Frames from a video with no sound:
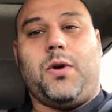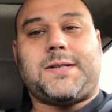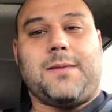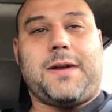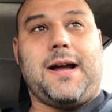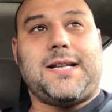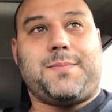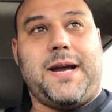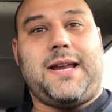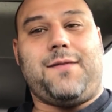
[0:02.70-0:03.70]
What's up,
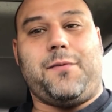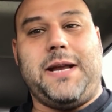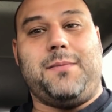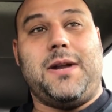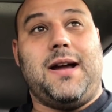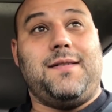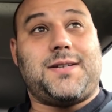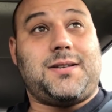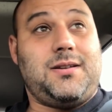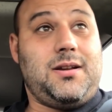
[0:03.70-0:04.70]
guys? Mike here from Ekim
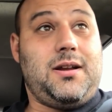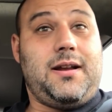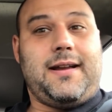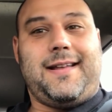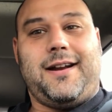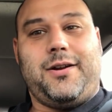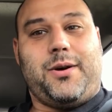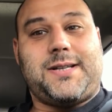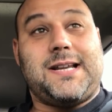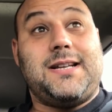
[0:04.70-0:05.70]
Knives, and I
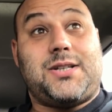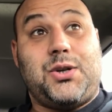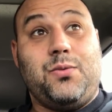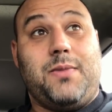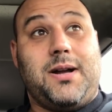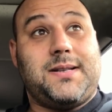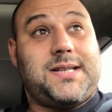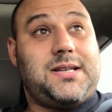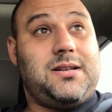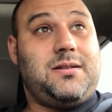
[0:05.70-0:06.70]
know I said 2
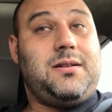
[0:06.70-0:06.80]
months.